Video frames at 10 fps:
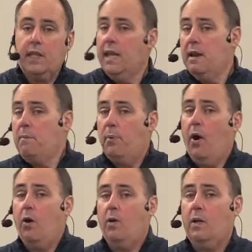And, and
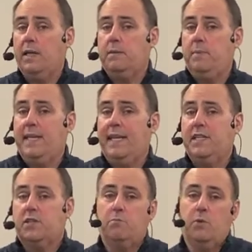Paul
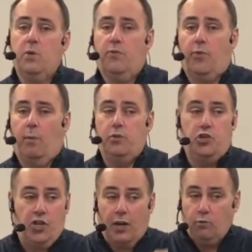begins to move from
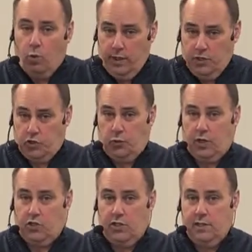general
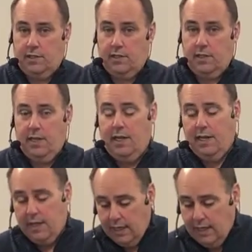instructions
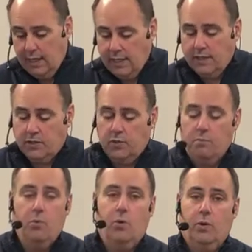into a
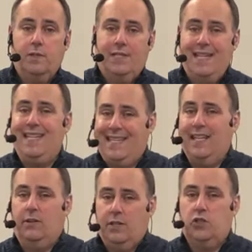more
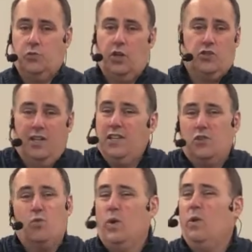detailed instruction,
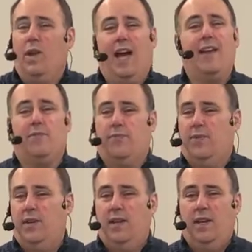into real life.
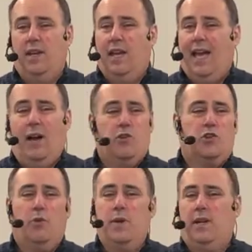How
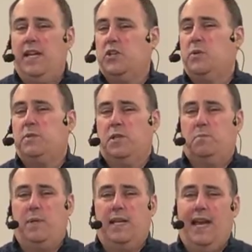should our relationships
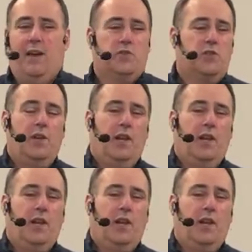be? How should